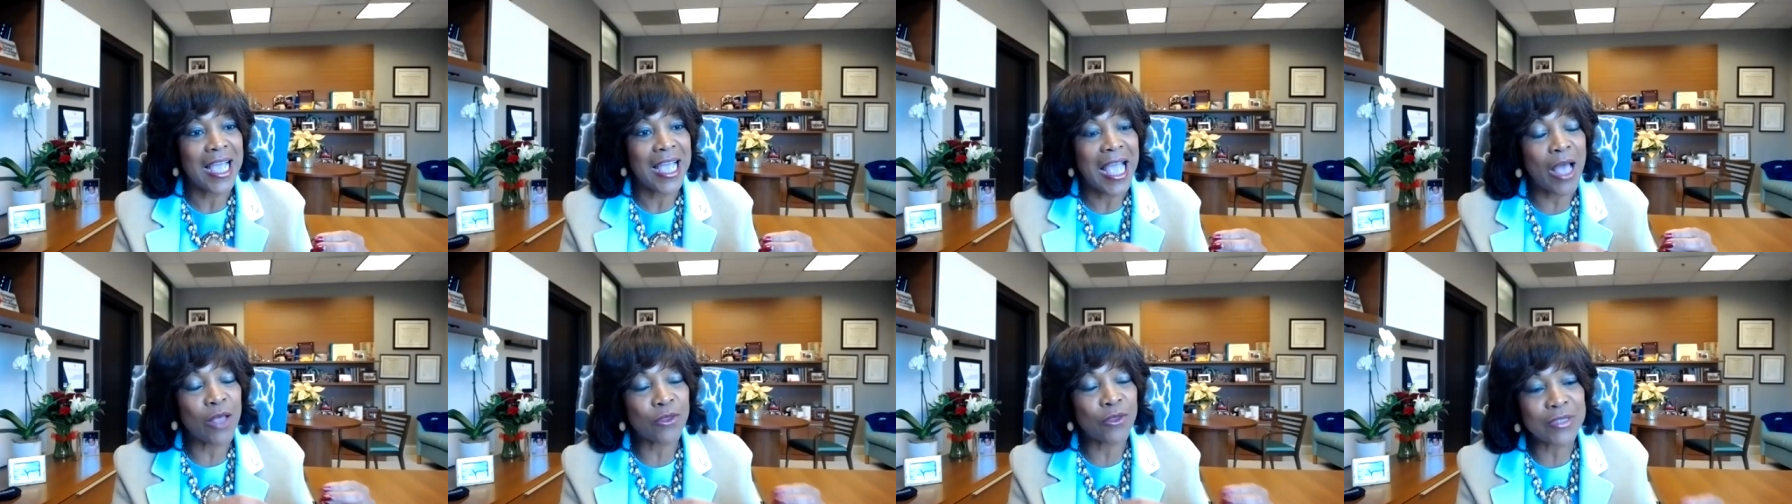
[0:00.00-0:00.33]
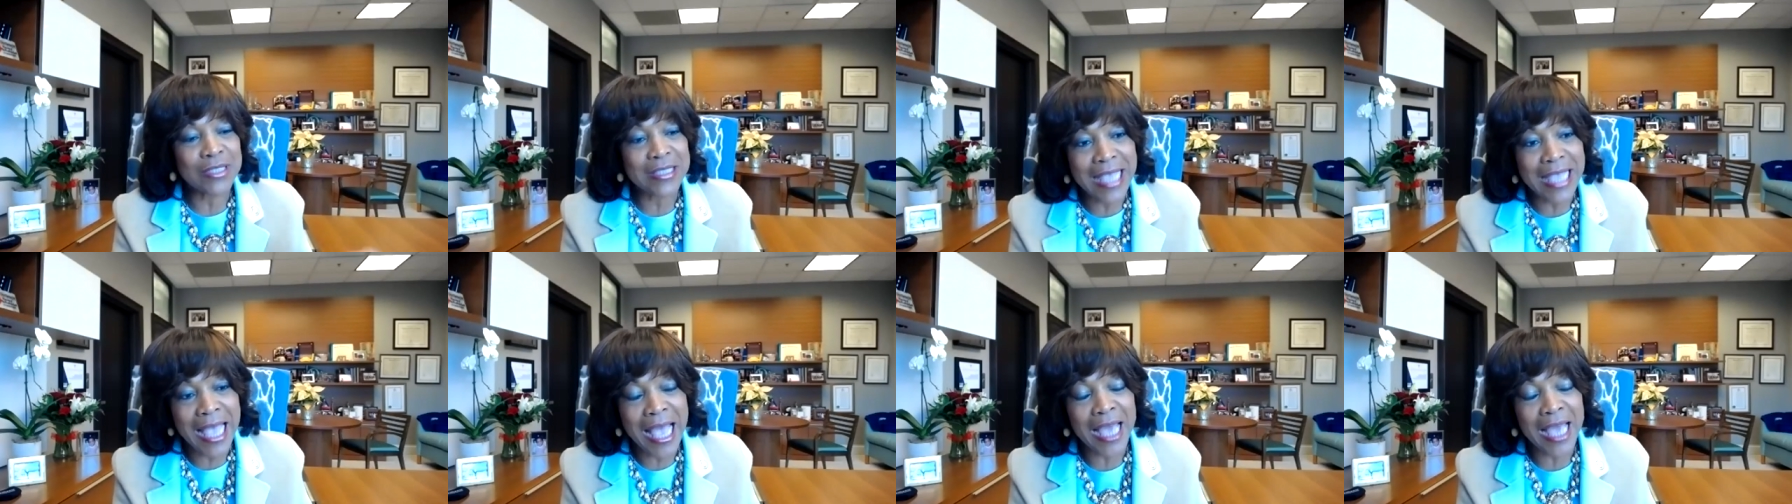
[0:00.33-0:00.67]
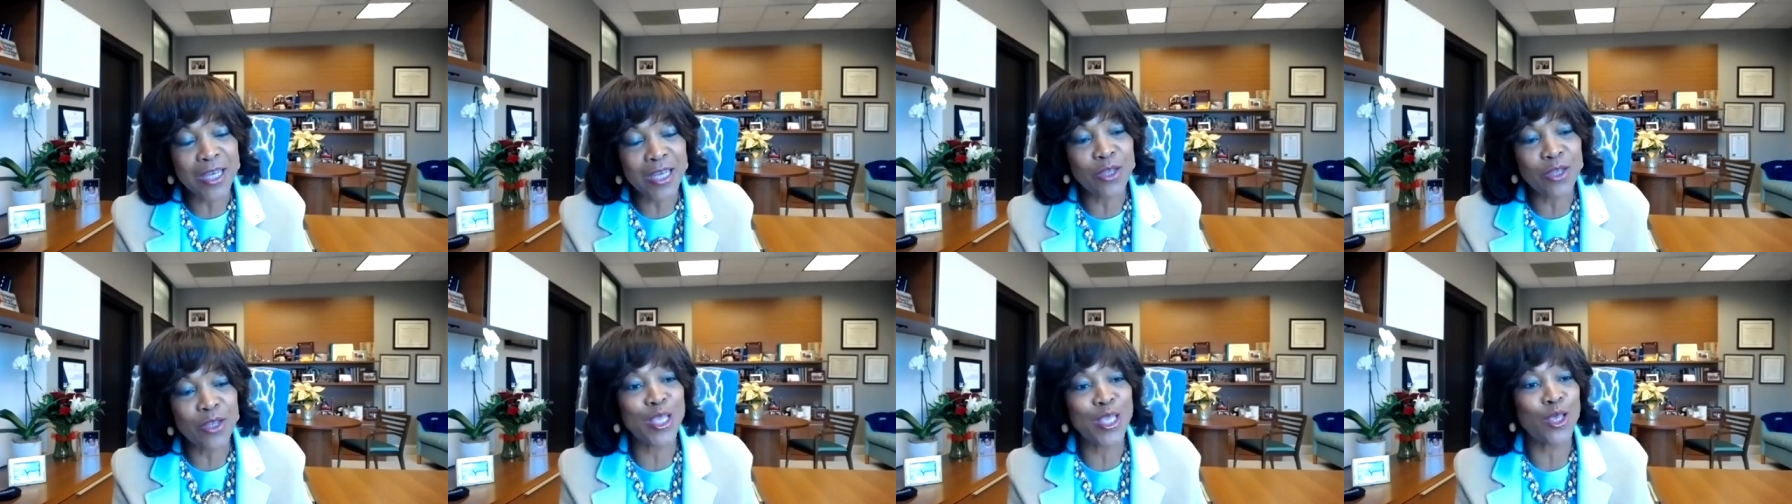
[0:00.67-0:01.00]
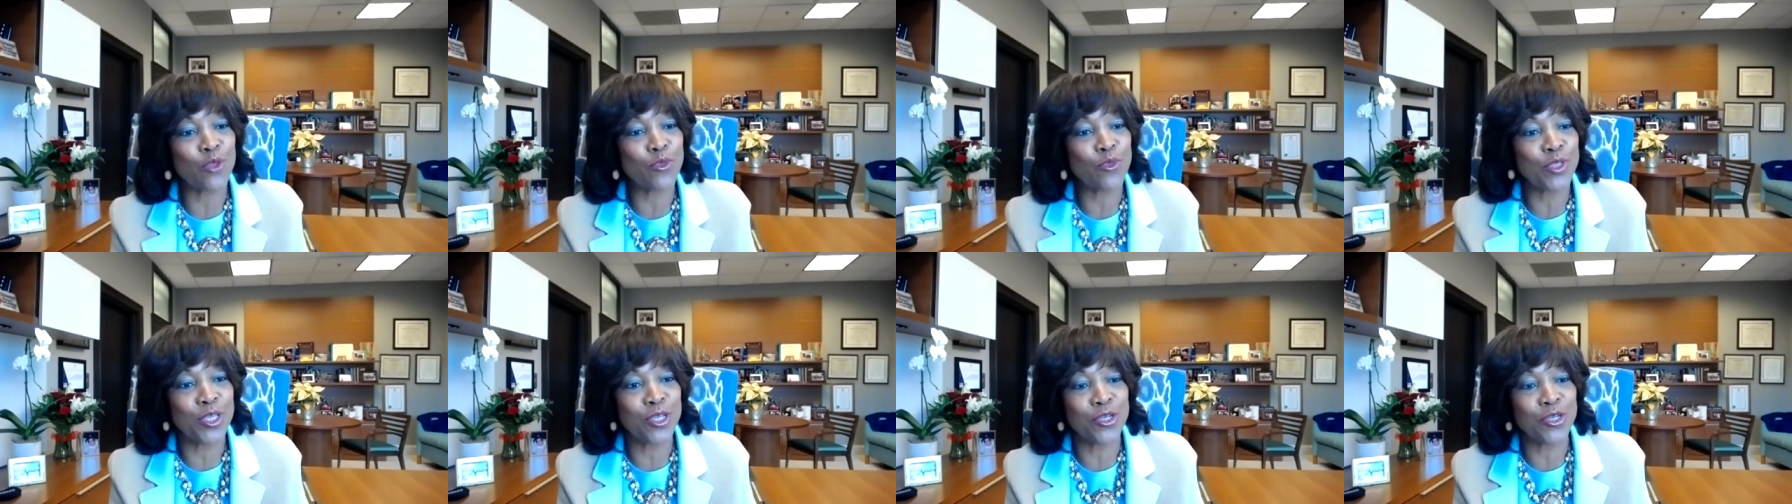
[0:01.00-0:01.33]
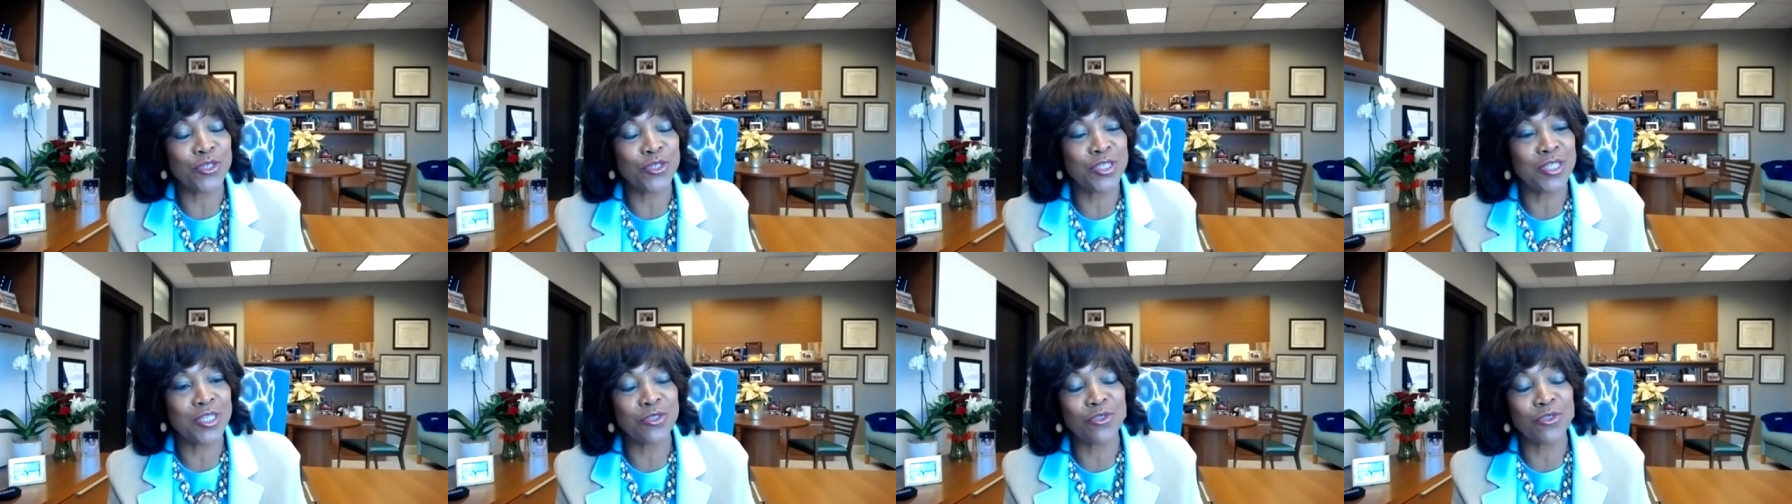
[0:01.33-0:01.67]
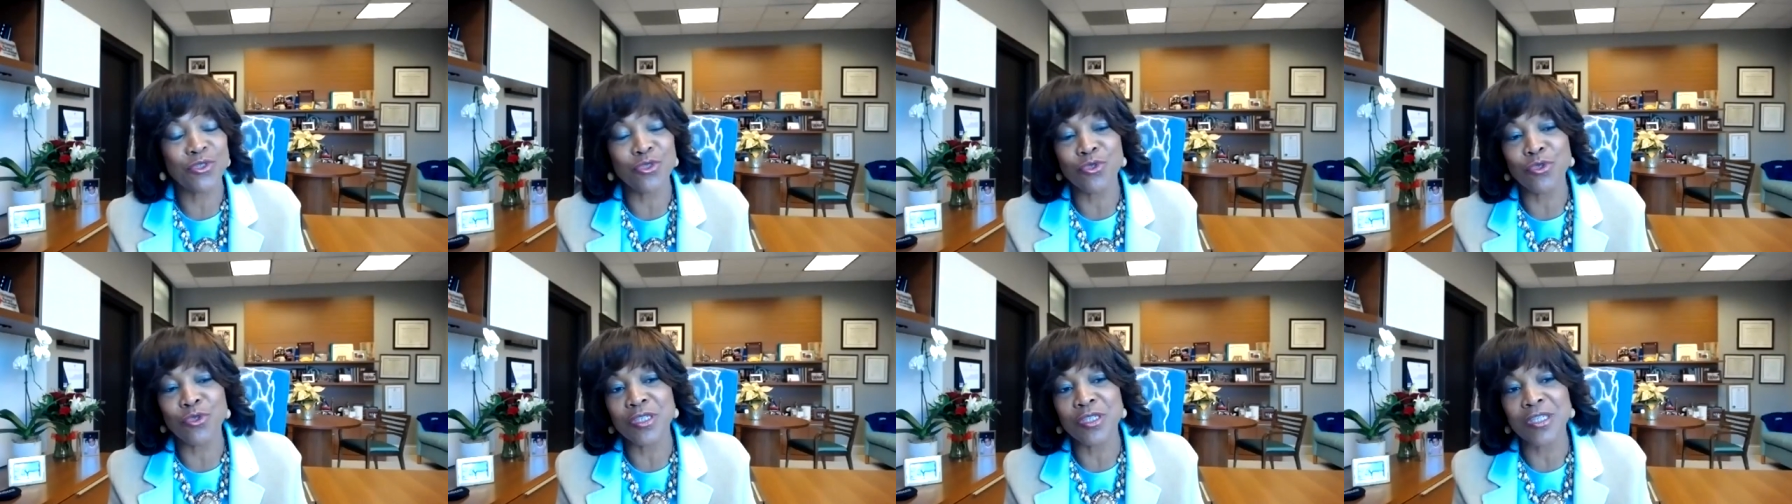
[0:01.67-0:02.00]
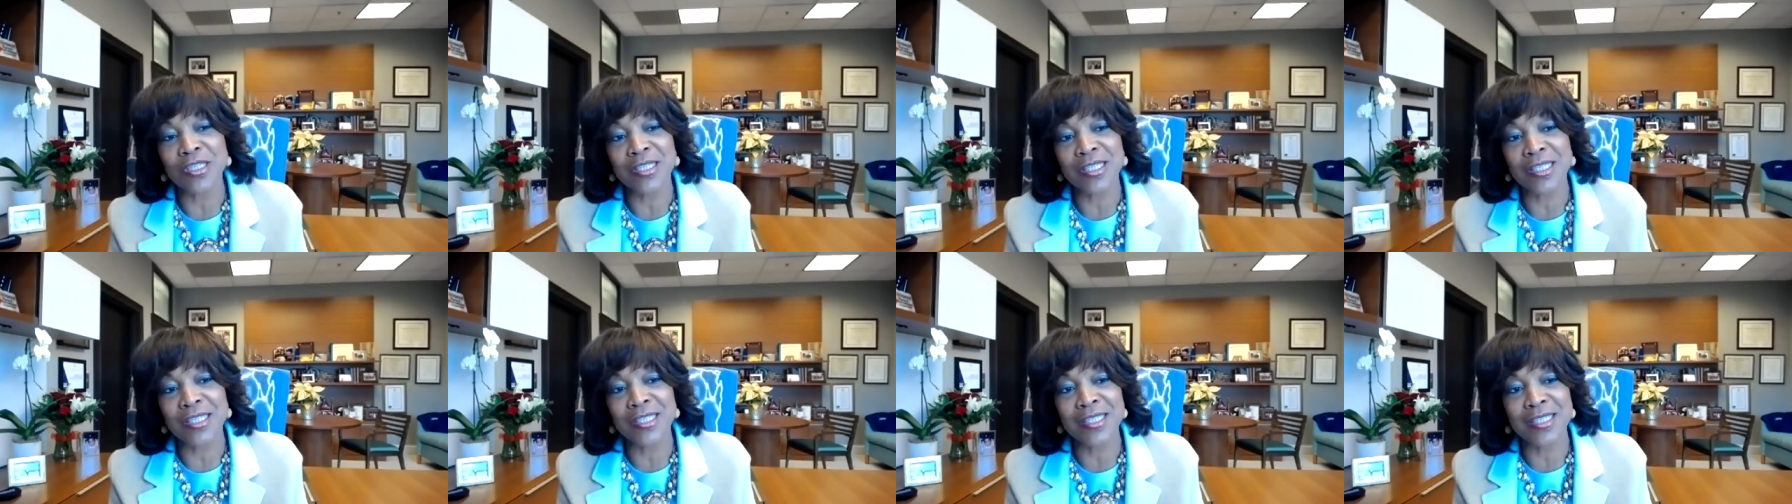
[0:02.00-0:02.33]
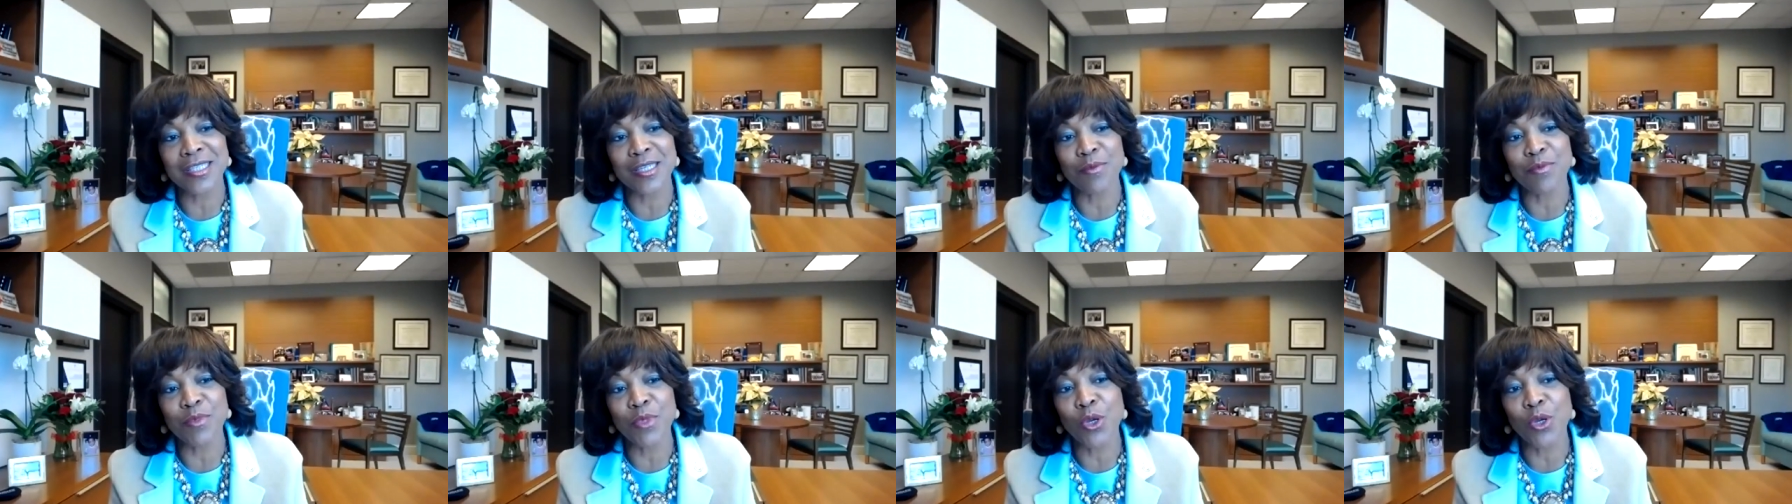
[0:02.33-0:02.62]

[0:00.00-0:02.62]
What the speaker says: Outside of the healthcare system,